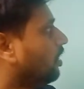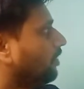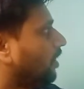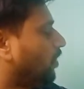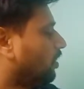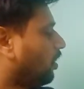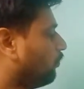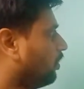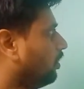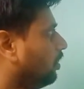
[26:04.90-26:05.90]
that factor
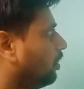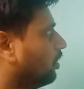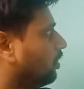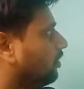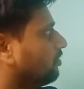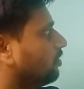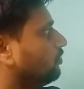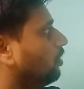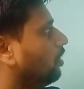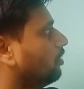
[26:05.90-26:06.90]
of the this
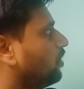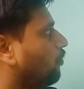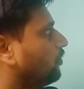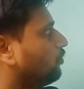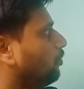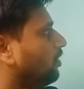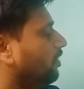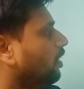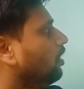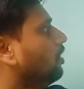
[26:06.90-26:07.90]
g of x will be
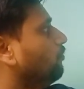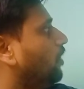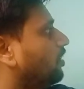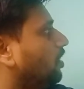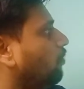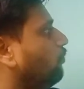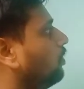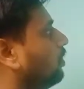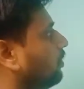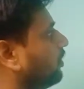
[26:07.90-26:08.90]
the factor
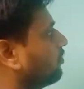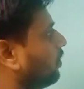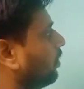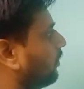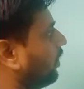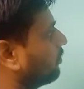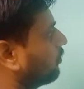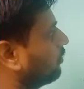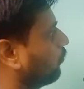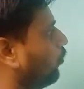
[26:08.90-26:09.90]
of this 3x
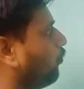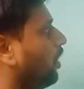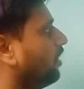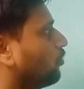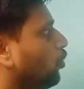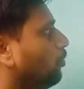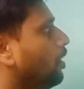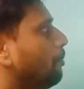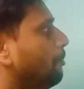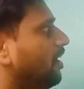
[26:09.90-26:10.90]
raised to 4 5x cube
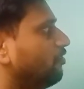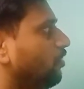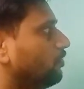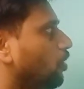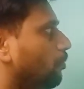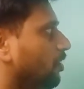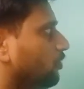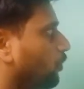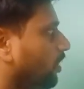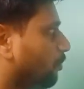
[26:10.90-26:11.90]
minus 1x square plus
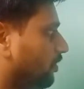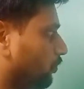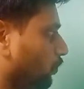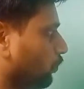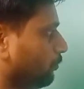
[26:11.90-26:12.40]
2x plus 2.